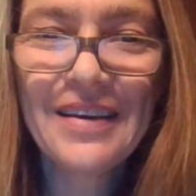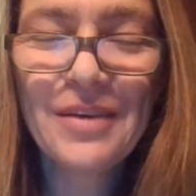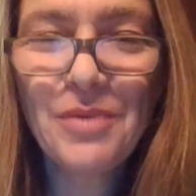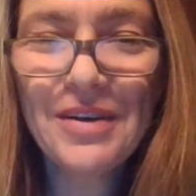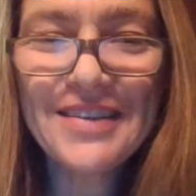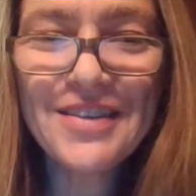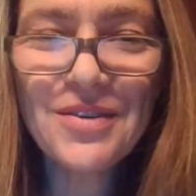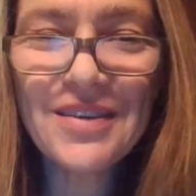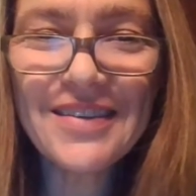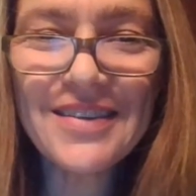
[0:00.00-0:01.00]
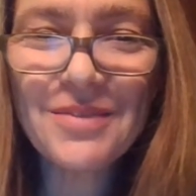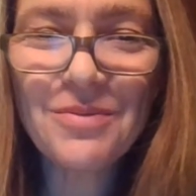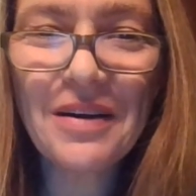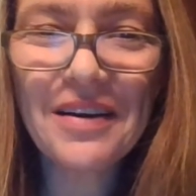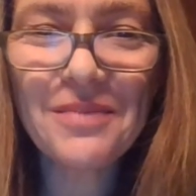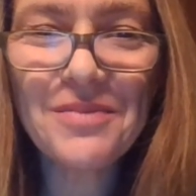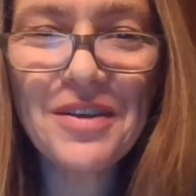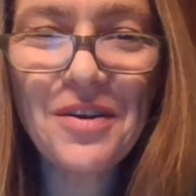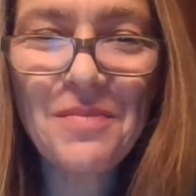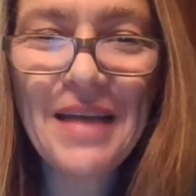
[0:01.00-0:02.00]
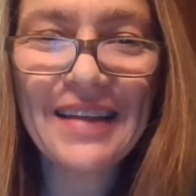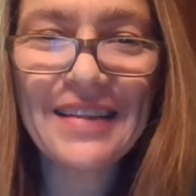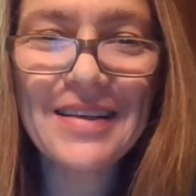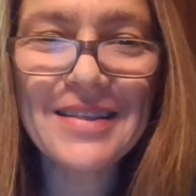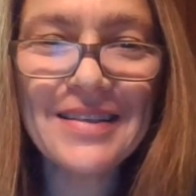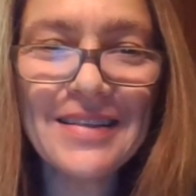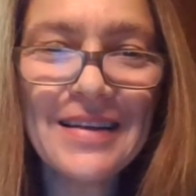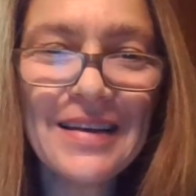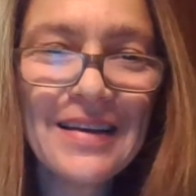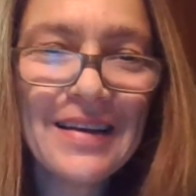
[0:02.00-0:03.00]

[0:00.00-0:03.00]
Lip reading: Good morning, students. Welcome to your math lesson.